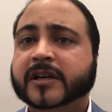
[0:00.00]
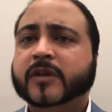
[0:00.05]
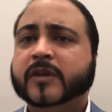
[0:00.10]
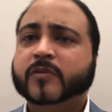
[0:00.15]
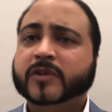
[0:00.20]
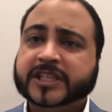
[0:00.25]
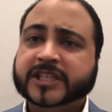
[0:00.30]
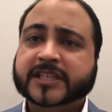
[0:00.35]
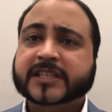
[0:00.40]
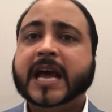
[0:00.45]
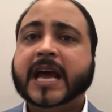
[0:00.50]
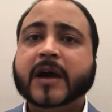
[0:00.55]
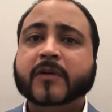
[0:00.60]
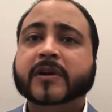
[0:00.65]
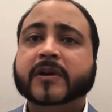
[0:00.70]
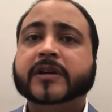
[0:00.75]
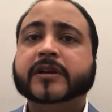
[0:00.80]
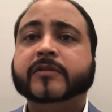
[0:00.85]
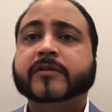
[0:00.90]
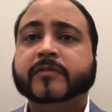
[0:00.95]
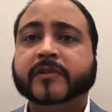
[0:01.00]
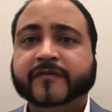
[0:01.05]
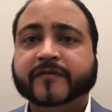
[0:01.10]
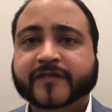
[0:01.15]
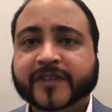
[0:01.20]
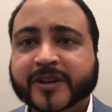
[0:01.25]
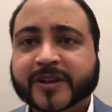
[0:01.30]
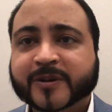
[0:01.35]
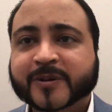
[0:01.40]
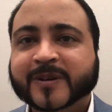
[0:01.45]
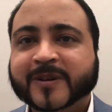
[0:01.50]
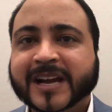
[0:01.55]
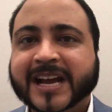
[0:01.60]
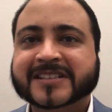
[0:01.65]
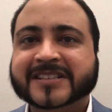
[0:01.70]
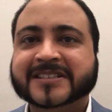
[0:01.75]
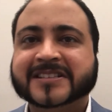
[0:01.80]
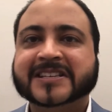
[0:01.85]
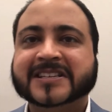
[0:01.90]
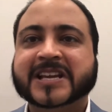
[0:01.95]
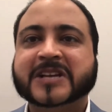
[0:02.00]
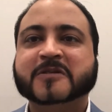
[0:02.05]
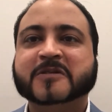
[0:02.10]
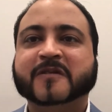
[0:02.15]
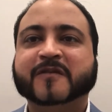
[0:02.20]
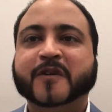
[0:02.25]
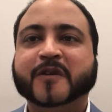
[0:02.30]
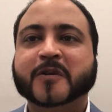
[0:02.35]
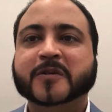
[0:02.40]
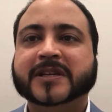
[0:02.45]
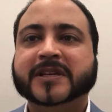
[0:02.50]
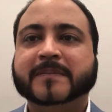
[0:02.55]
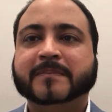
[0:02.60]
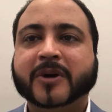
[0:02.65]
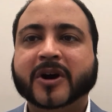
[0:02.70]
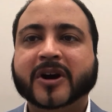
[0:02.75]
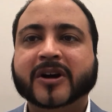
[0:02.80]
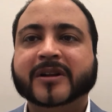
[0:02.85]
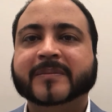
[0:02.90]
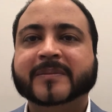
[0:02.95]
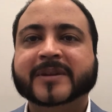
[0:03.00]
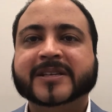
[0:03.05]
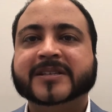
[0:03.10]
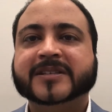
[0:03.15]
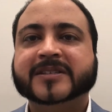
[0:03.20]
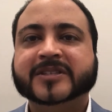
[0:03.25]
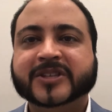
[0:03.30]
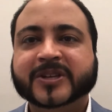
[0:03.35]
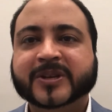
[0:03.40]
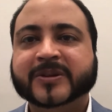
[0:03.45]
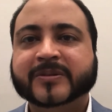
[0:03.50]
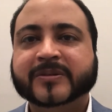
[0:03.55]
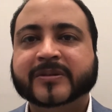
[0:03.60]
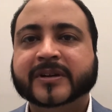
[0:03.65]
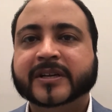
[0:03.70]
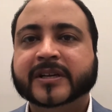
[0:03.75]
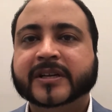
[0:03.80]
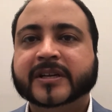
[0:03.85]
which is now under review as a scheduled vote in Parliament is due